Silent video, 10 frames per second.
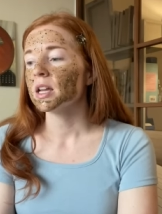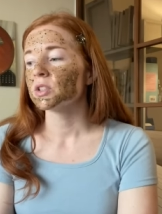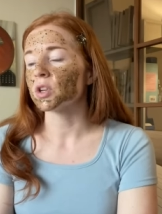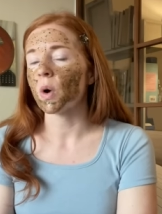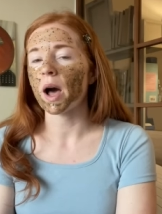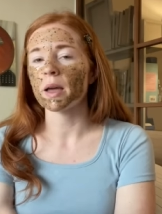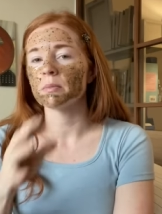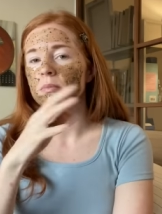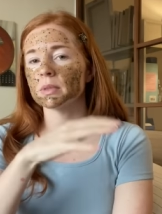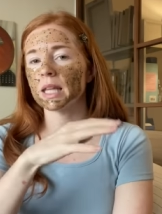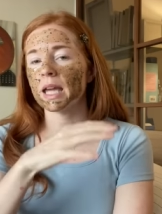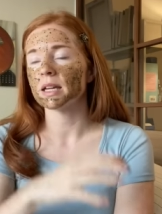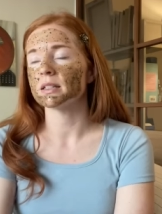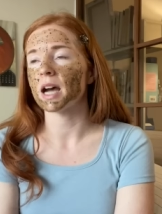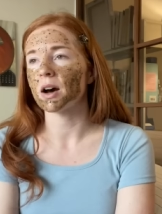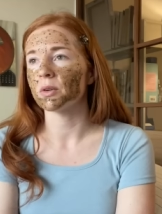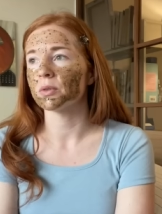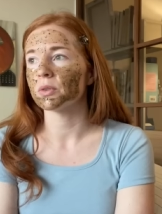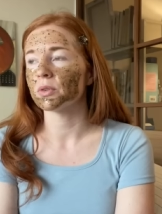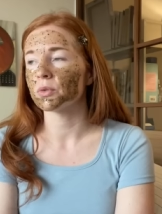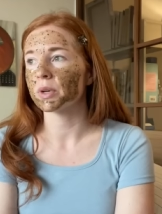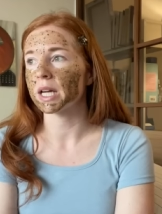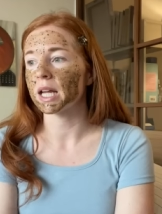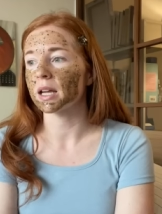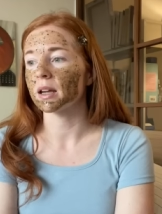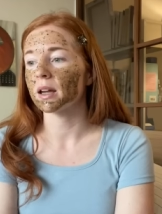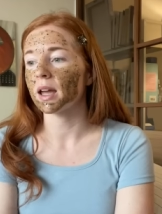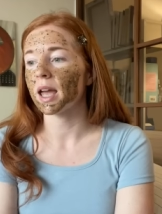So I am laying down reading,